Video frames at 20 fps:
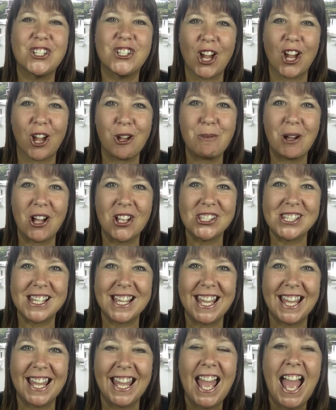Joe Barnes
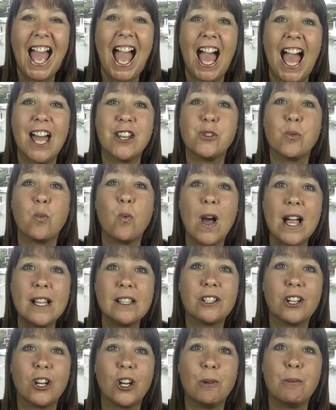here, and
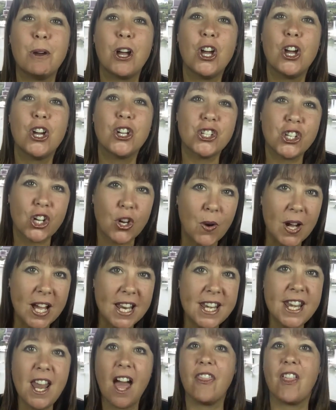welcome to
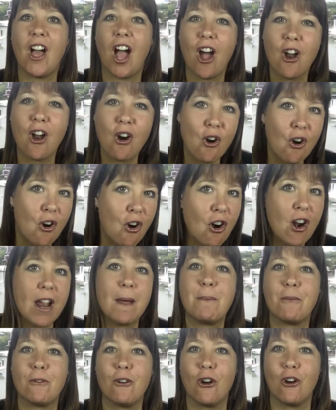another
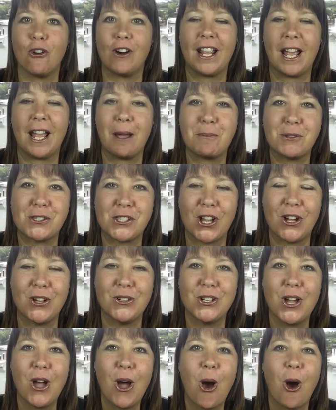rip-roaring
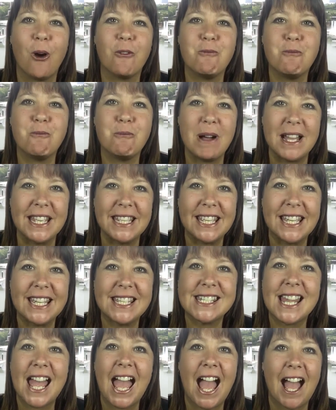episode of Make
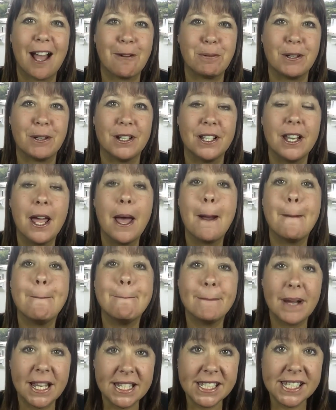It Happen
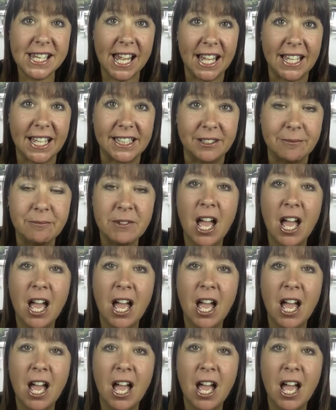Monday.